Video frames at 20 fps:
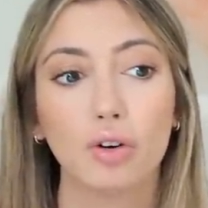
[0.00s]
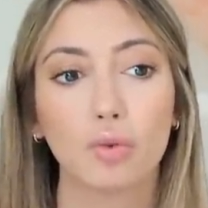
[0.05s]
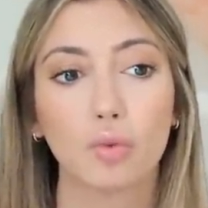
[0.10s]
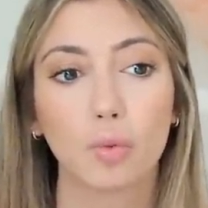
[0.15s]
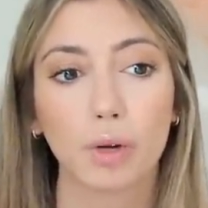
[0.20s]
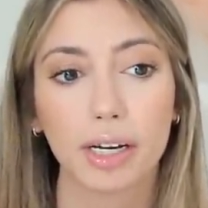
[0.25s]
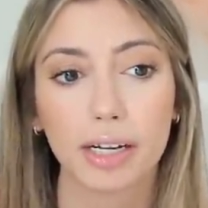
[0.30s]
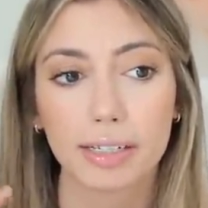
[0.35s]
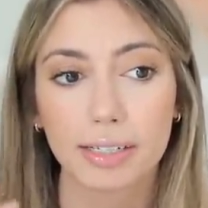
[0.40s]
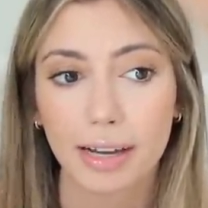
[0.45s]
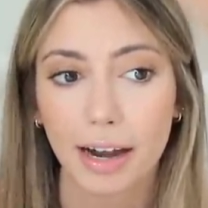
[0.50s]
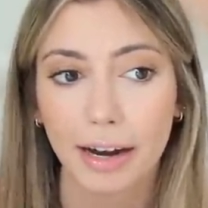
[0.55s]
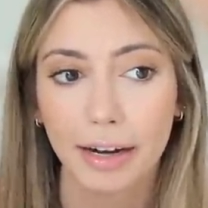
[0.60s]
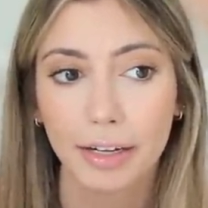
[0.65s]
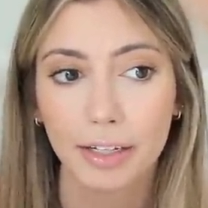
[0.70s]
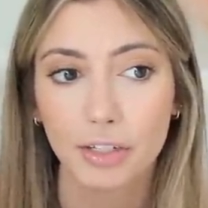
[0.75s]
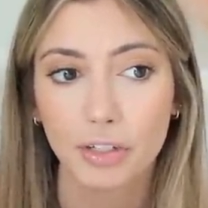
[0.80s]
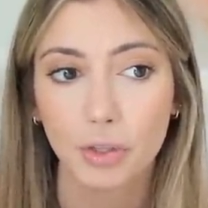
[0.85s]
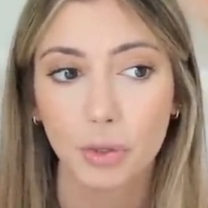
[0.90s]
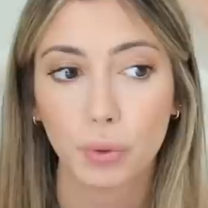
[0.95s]
we
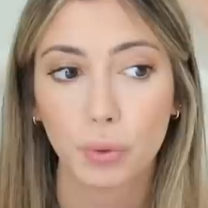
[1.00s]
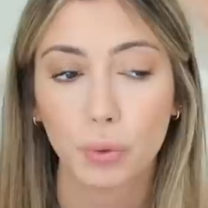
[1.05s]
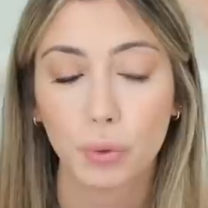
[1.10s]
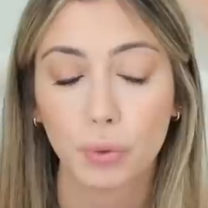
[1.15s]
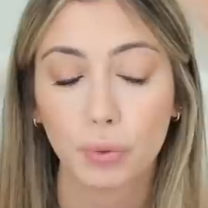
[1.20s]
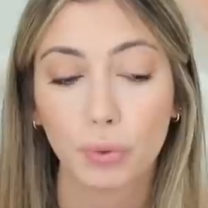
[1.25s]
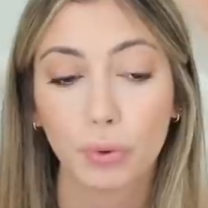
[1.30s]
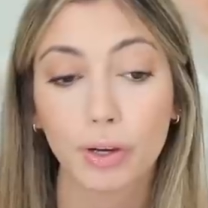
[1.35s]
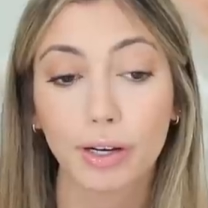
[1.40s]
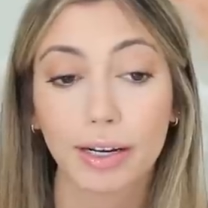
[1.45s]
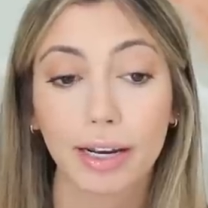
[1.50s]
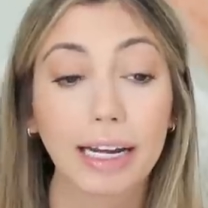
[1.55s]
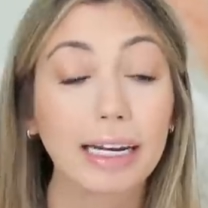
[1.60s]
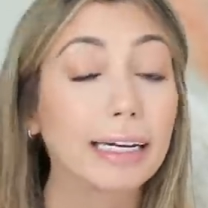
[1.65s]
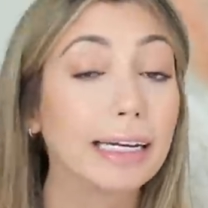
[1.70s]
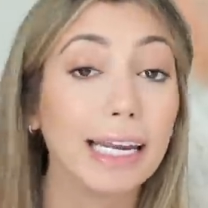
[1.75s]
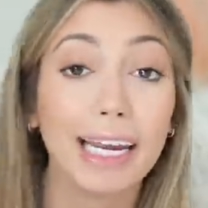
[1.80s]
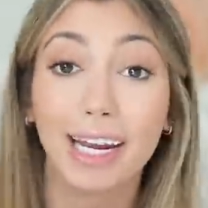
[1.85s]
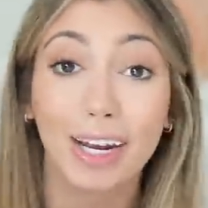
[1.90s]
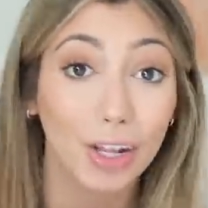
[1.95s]
decided to
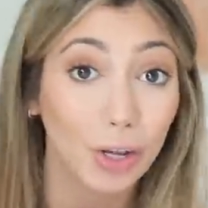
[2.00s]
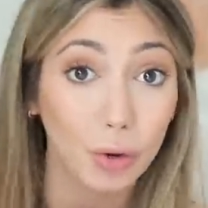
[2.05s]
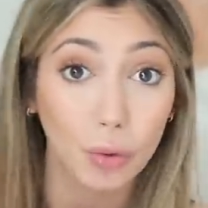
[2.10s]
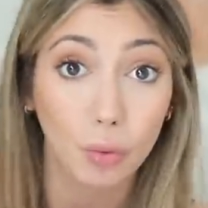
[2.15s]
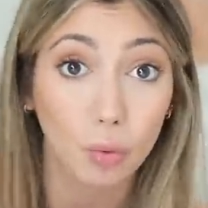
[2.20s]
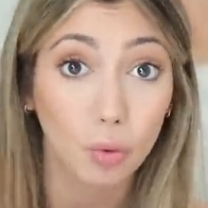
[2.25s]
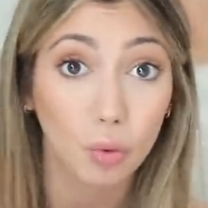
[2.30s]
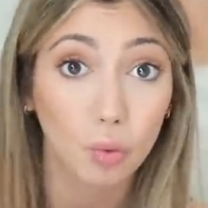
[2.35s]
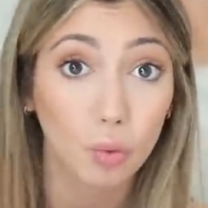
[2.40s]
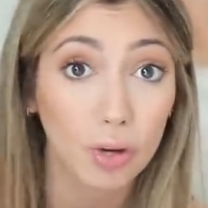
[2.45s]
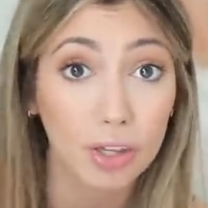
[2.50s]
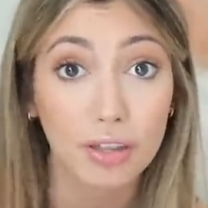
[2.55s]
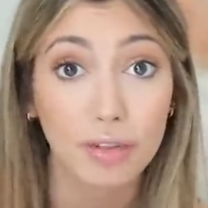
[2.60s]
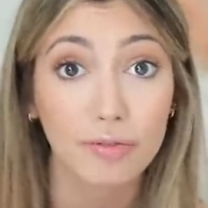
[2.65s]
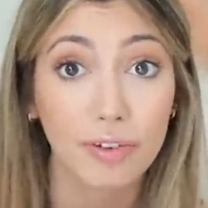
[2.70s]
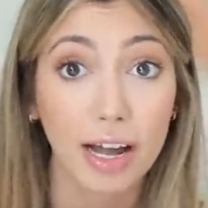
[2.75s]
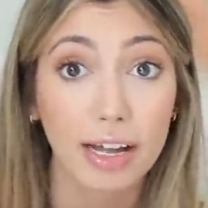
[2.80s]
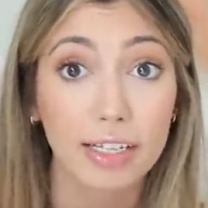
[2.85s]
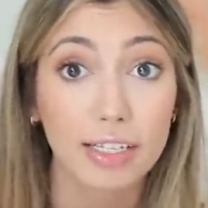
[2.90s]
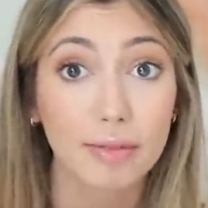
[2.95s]
continue with the
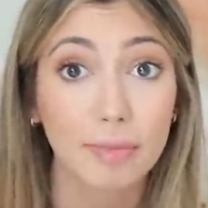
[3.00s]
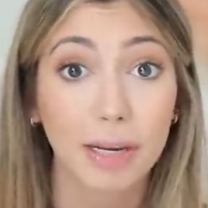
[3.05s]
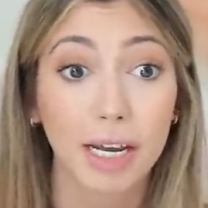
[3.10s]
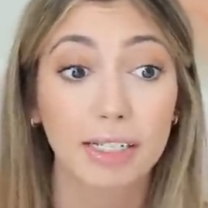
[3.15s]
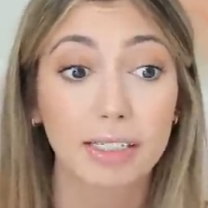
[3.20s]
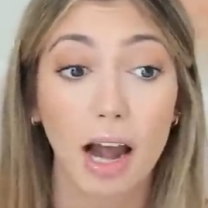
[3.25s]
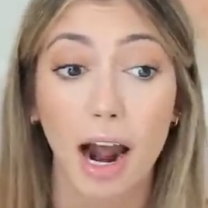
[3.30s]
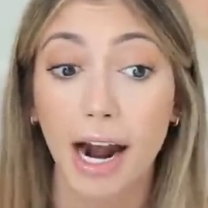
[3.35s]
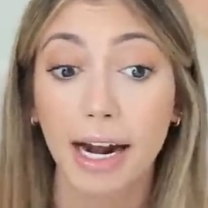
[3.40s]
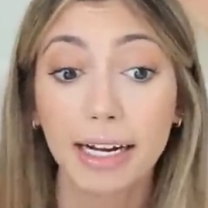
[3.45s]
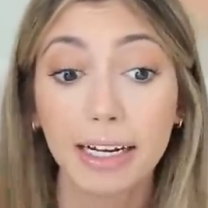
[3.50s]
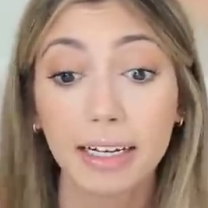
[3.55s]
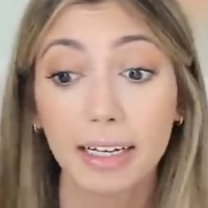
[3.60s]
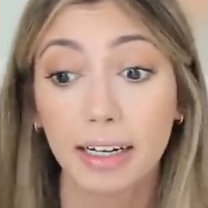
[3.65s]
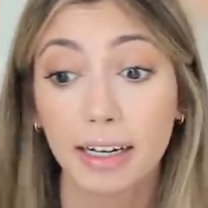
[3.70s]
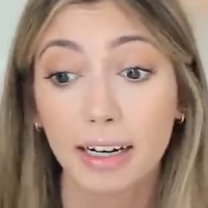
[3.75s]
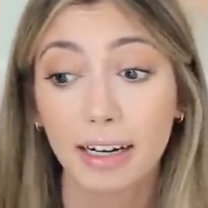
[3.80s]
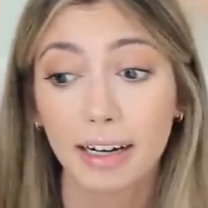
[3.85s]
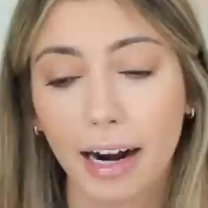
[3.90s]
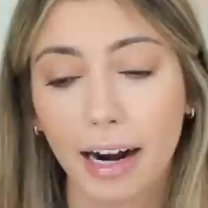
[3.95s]
fence because I
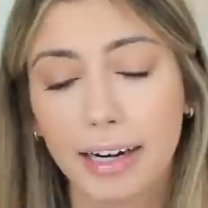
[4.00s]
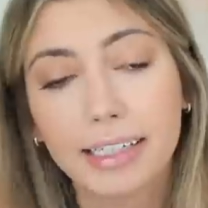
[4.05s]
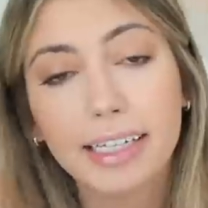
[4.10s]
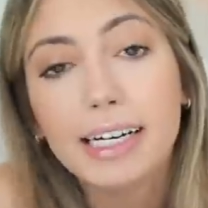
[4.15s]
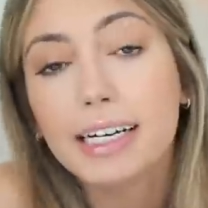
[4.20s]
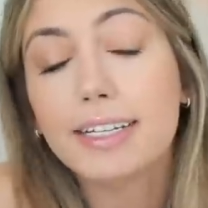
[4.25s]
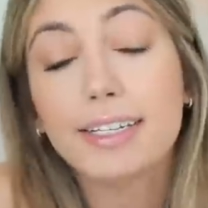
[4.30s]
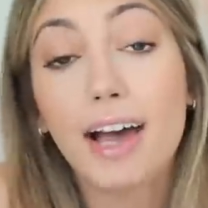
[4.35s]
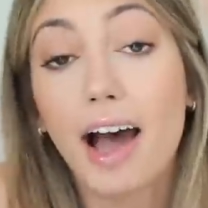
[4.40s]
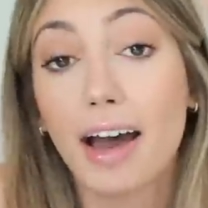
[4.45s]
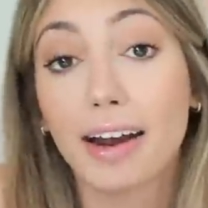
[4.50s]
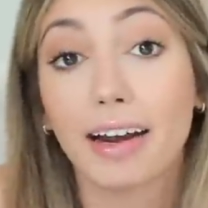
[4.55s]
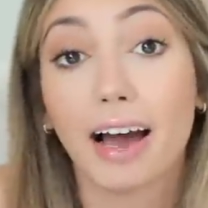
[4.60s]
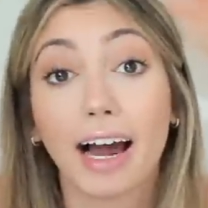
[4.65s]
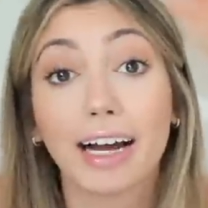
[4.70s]
I need it done.